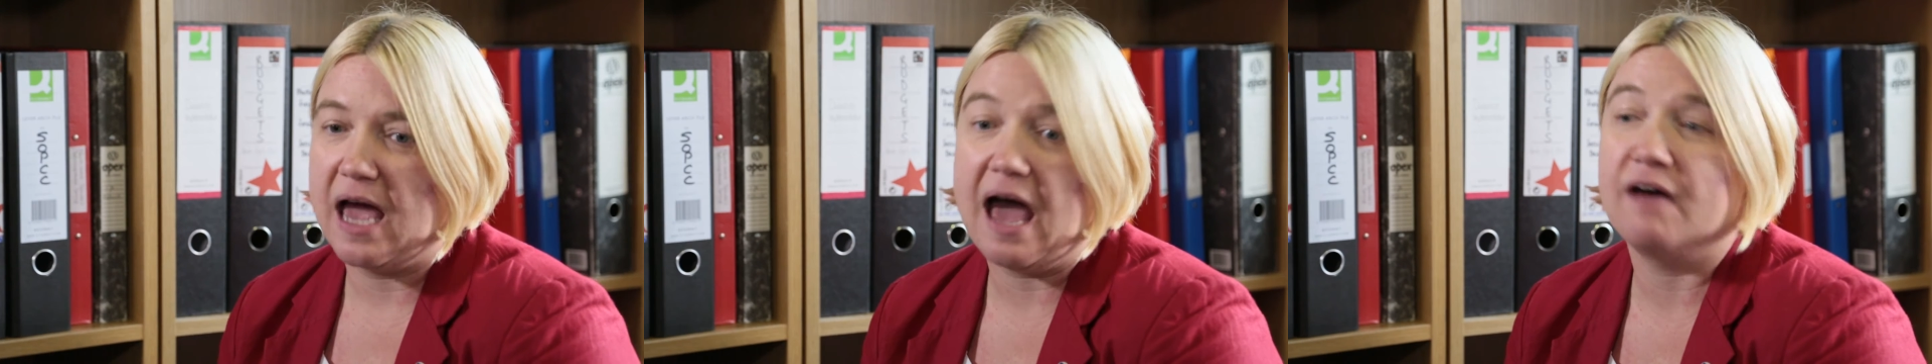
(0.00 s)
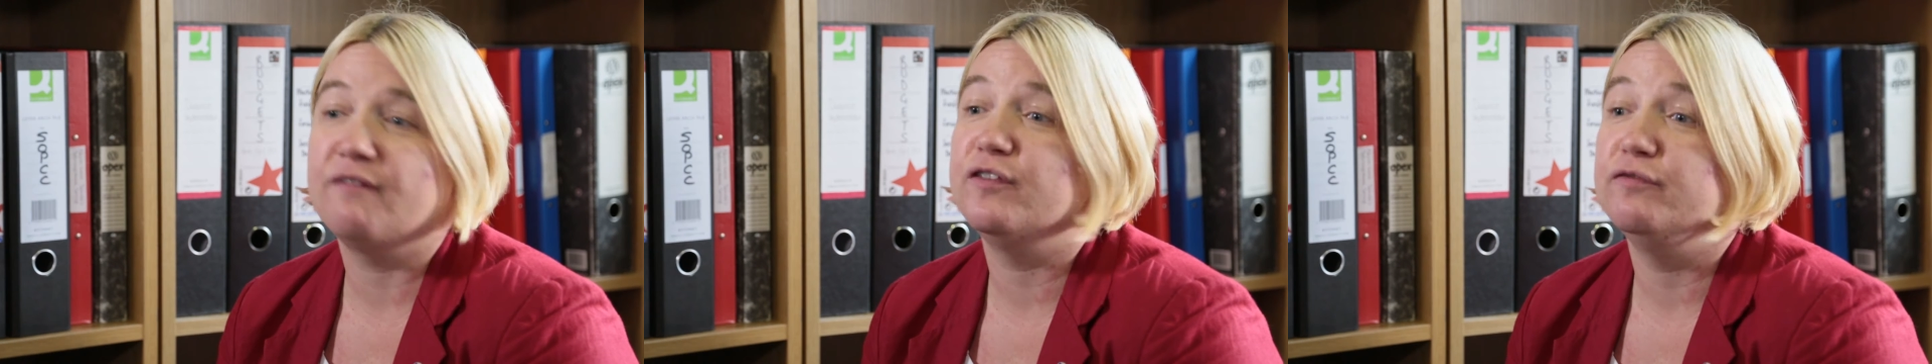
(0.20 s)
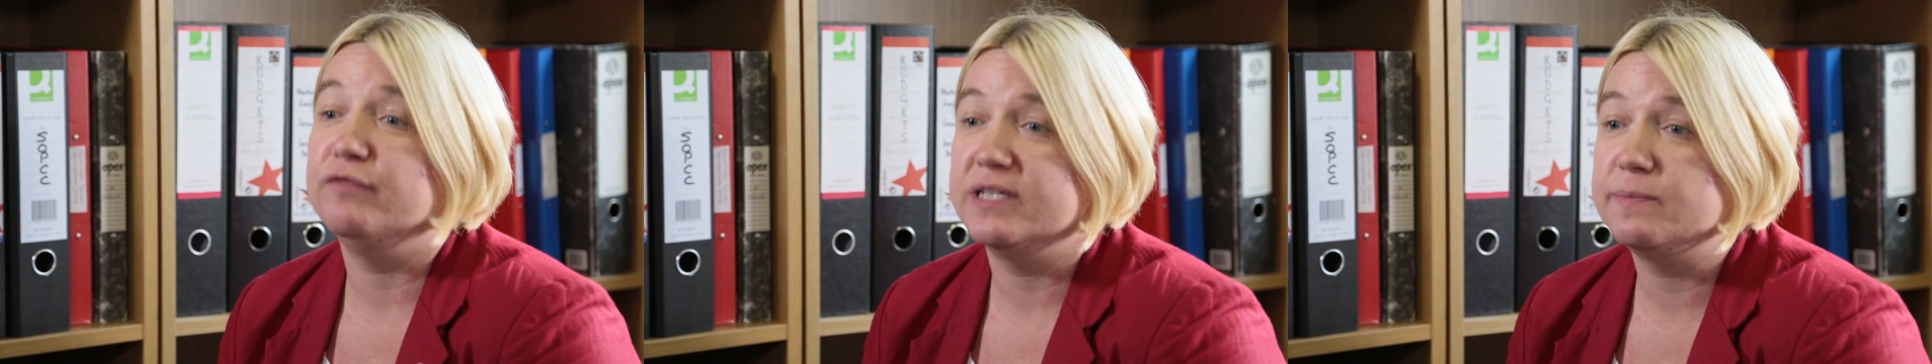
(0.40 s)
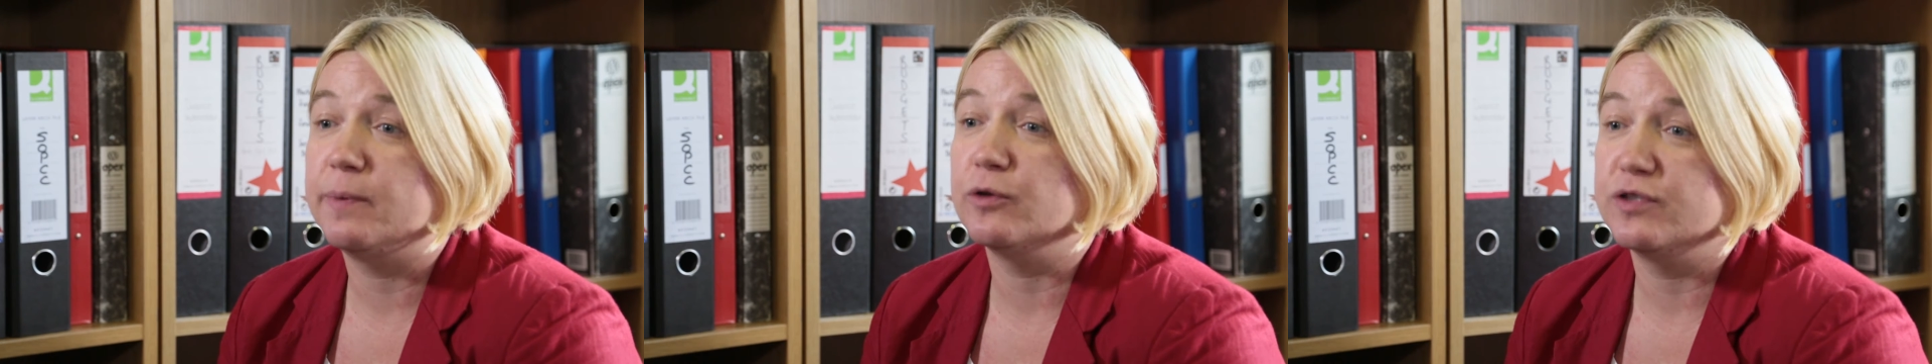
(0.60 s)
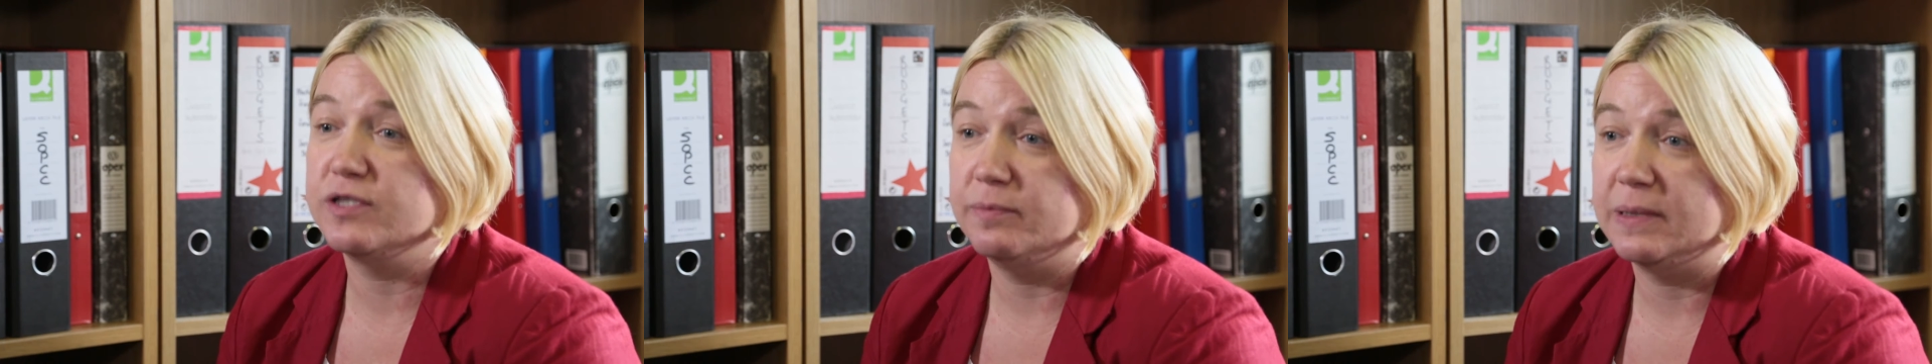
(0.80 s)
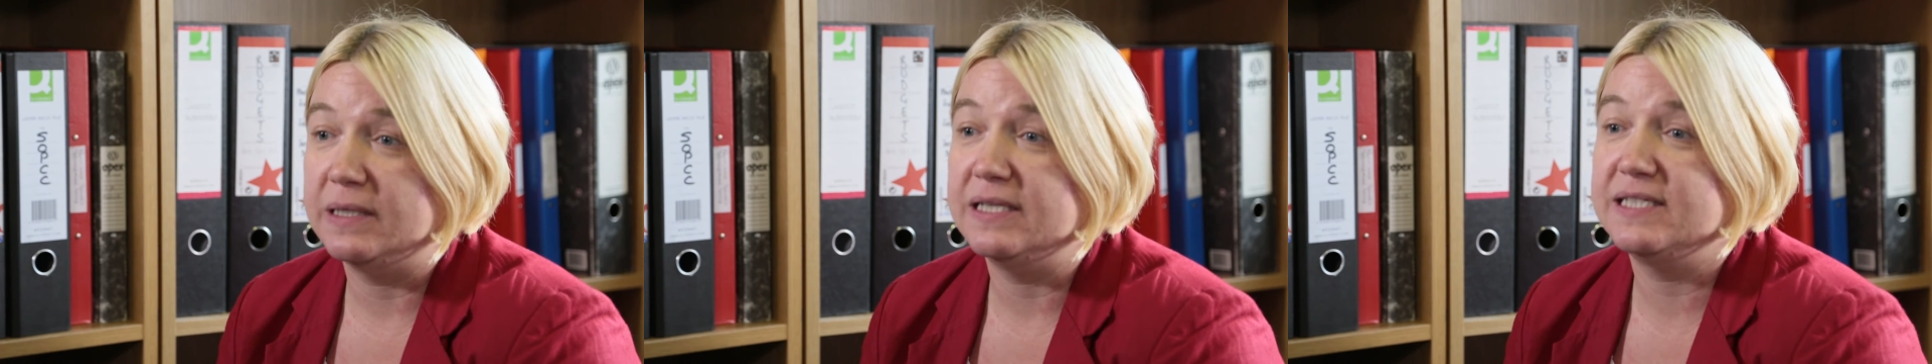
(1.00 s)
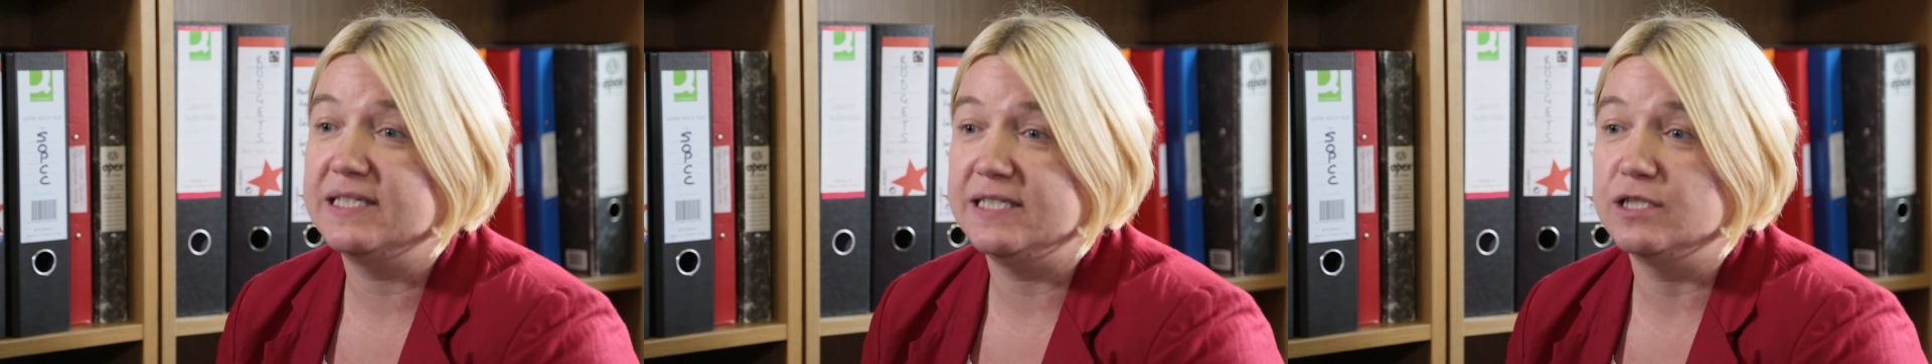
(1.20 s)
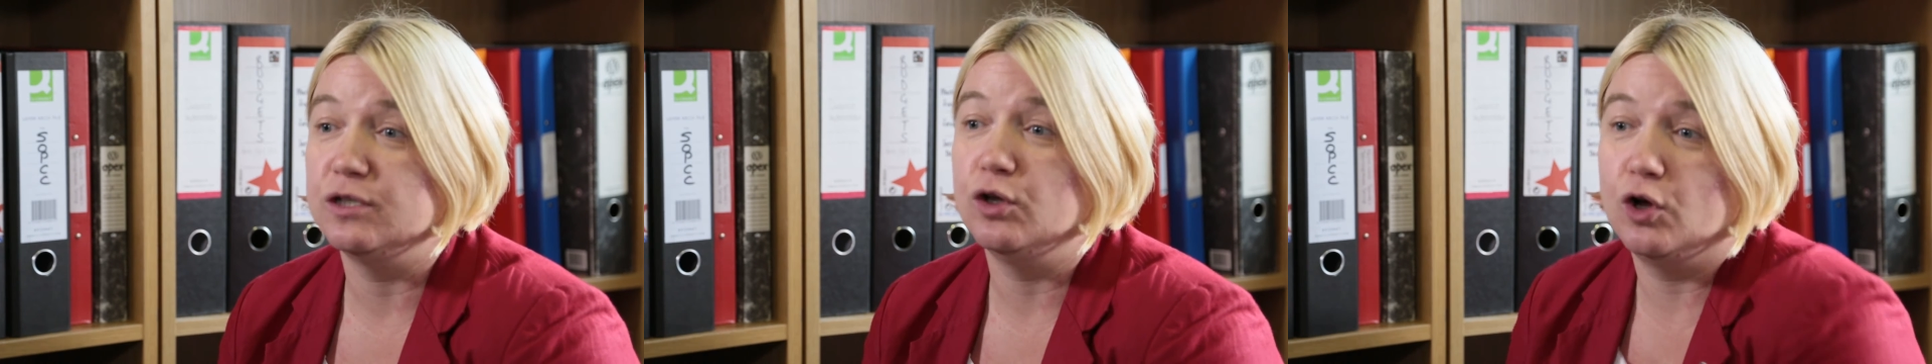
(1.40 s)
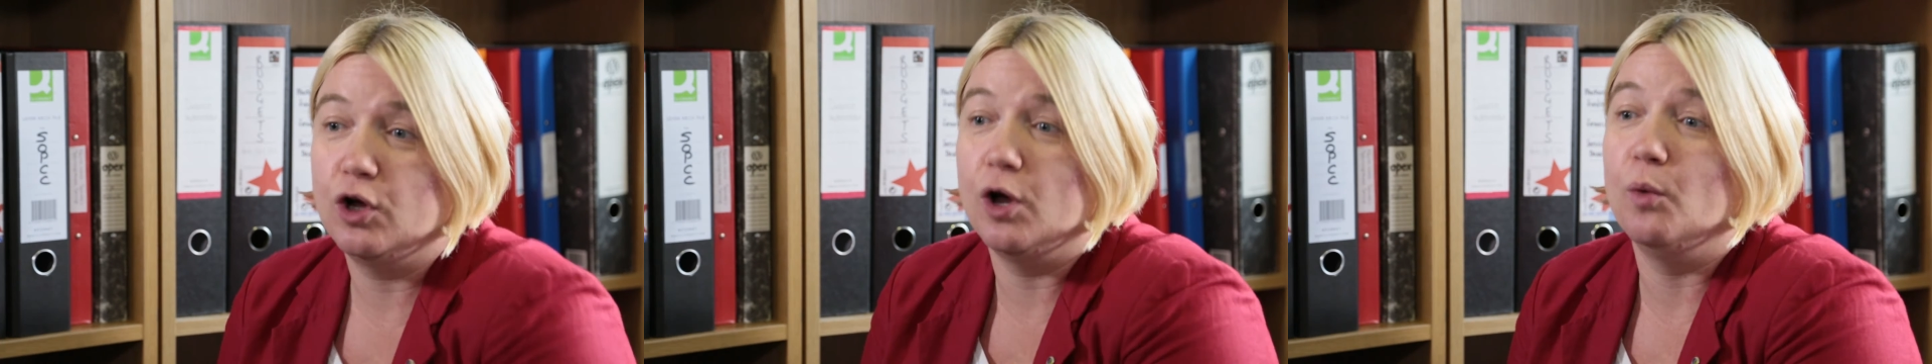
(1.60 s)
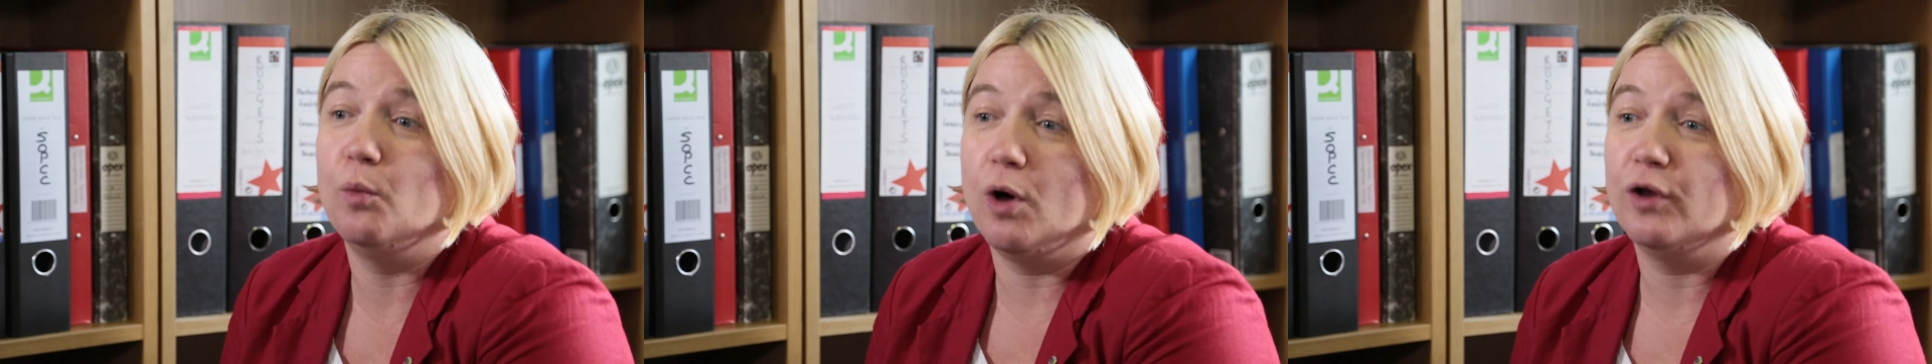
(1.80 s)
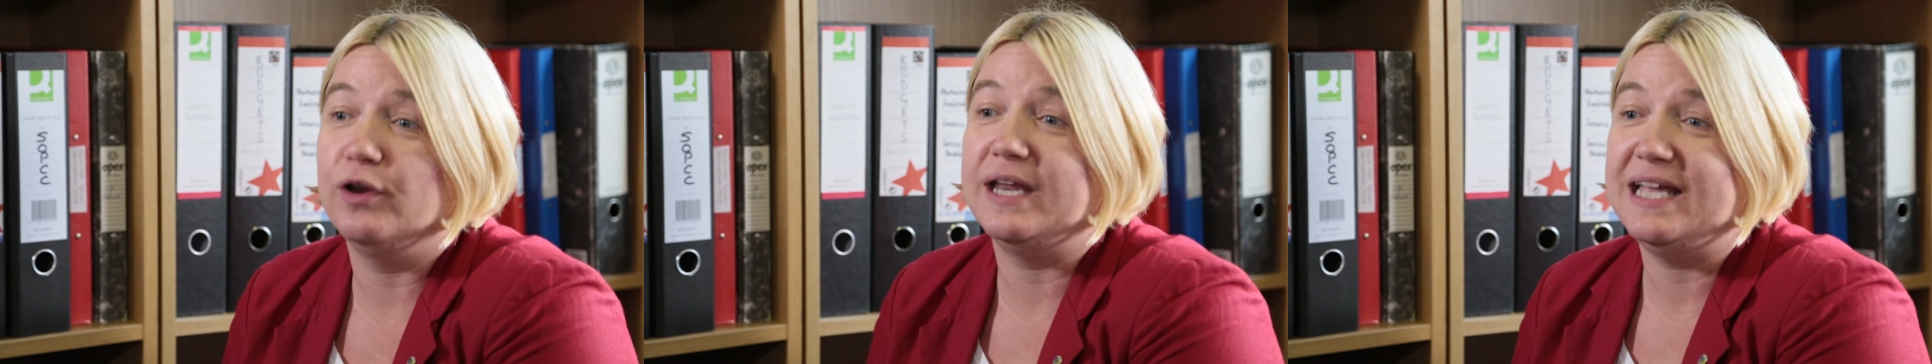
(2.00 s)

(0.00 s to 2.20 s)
have a responsibility to look at what